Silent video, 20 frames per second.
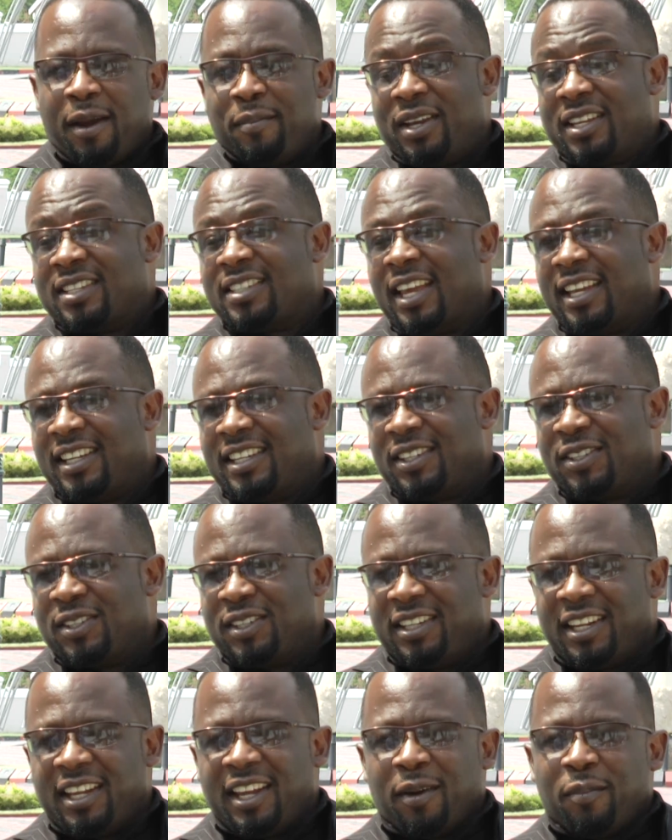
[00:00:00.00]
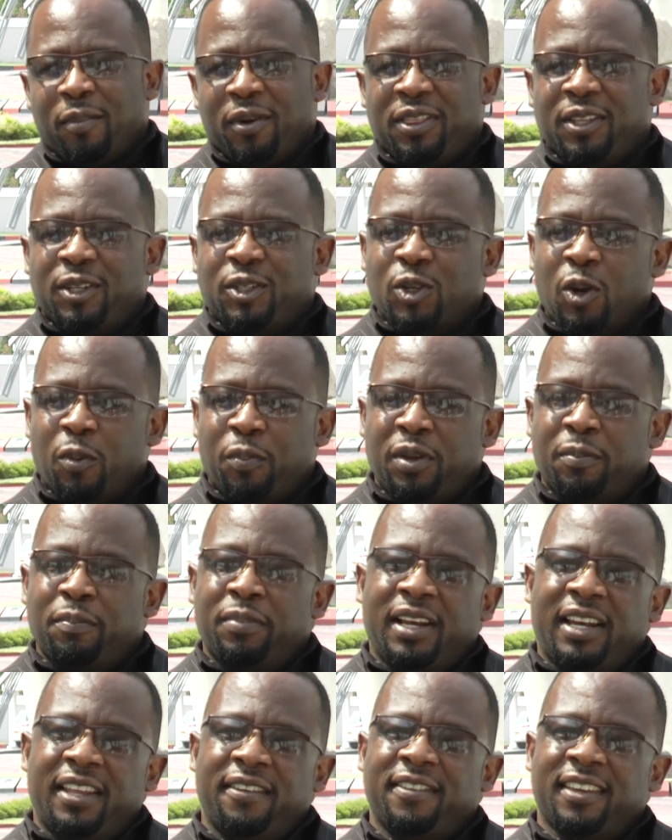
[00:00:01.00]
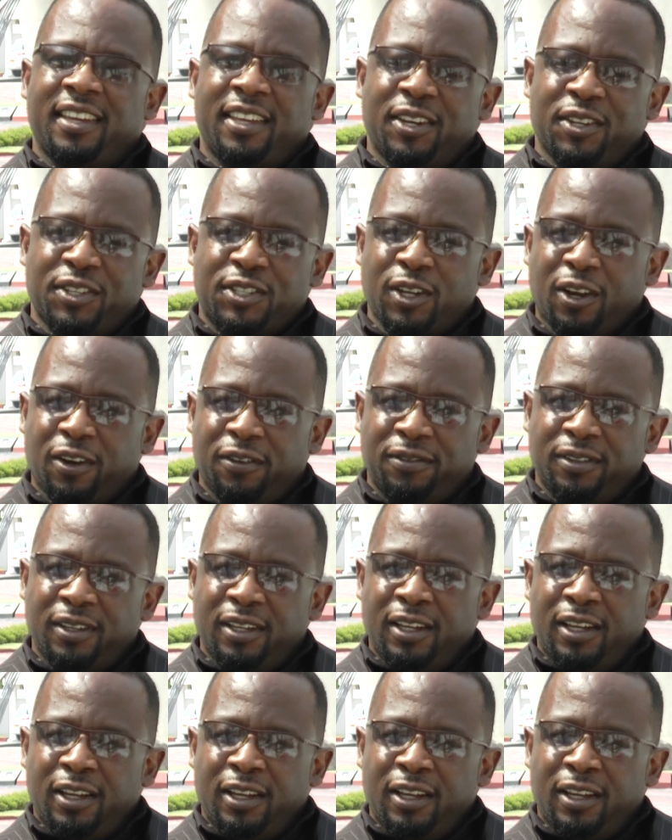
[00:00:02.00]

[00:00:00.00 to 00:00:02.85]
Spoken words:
I'm excited today about the topic, believing in yourself.